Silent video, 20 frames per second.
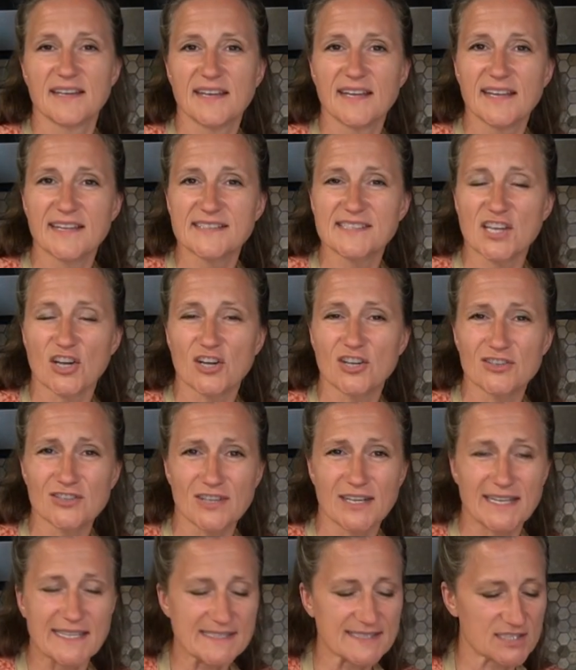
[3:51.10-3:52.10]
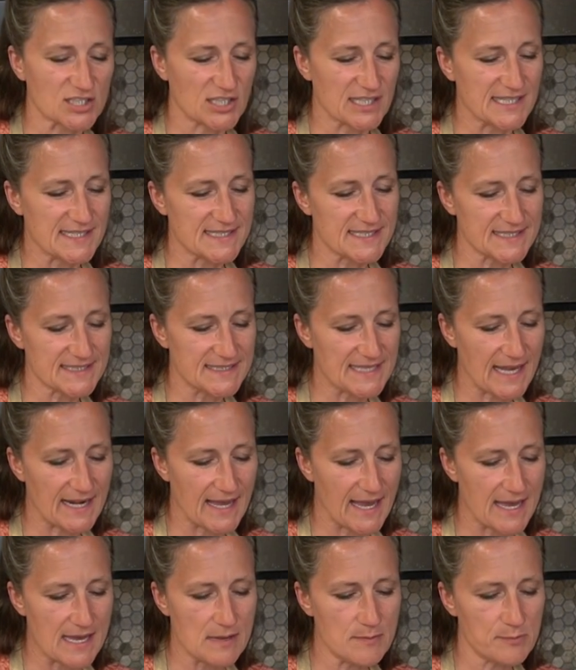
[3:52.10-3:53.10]
It's already starting to set
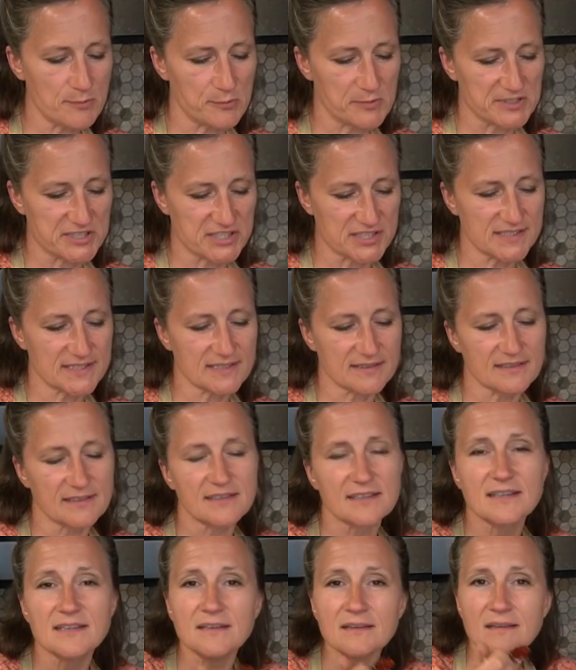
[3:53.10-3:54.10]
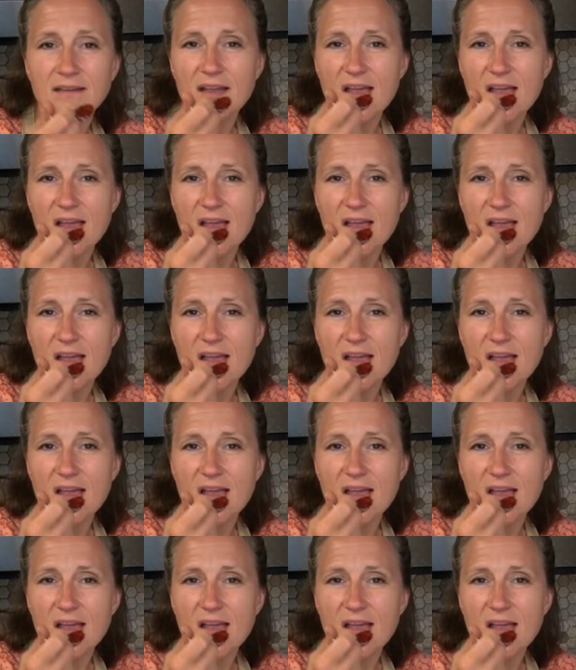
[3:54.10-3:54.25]
up, which is good.